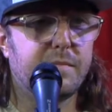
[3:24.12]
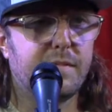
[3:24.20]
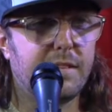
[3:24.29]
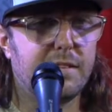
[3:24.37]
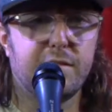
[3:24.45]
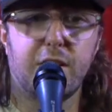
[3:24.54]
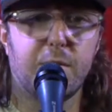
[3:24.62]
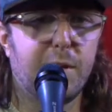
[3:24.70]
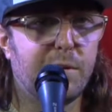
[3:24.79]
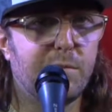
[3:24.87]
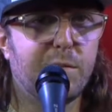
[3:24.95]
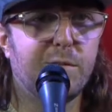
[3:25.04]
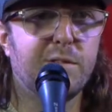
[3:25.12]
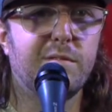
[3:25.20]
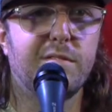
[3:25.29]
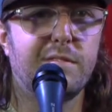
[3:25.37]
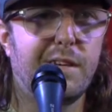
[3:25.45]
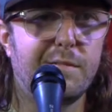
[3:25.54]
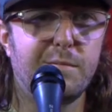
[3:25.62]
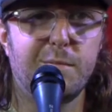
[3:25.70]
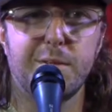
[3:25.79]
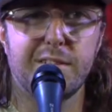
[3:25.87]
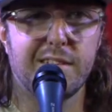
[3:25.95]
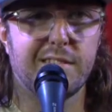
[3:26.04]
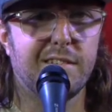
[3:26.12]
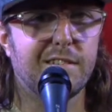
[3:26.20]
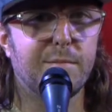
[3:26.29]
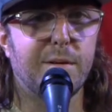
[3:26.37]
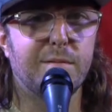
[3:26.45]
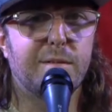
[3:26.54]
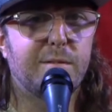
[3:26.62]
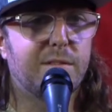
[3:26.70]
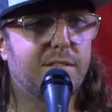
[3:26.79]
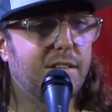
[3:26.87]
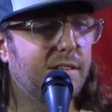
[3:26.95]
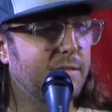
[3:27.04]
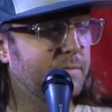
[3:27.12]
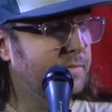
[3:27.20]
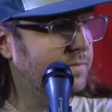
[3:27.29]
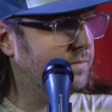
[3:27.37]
A song about a river. Everybody's got songs about rivers. The